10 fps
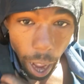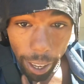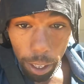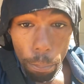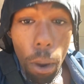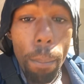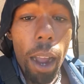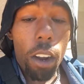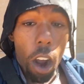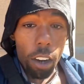I didn't put
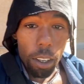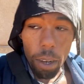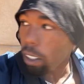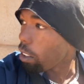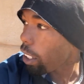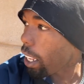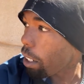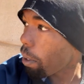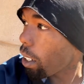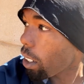my guard up. Right, it was a
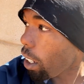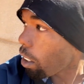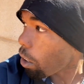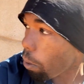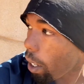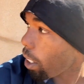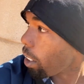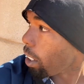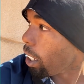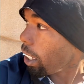lady, man. I look away.
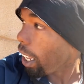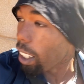That